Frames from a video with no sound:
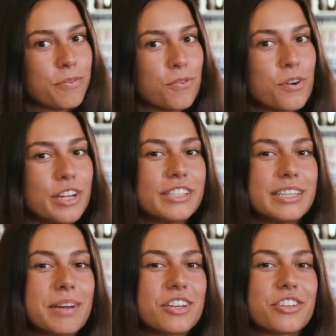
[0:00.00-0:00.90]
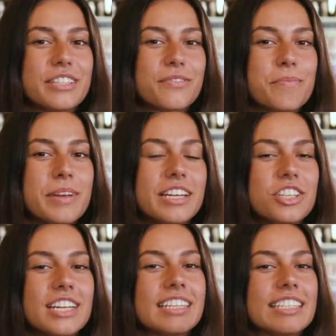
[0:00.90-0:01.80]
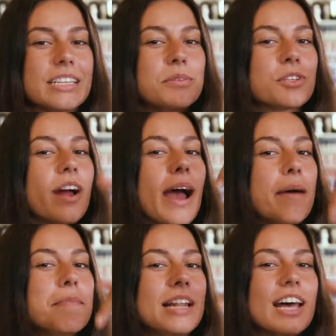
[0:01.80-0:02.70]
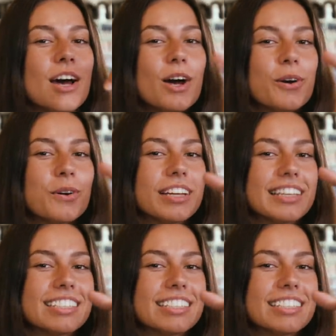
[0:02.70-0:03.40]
before you see my transformation, subscribe below.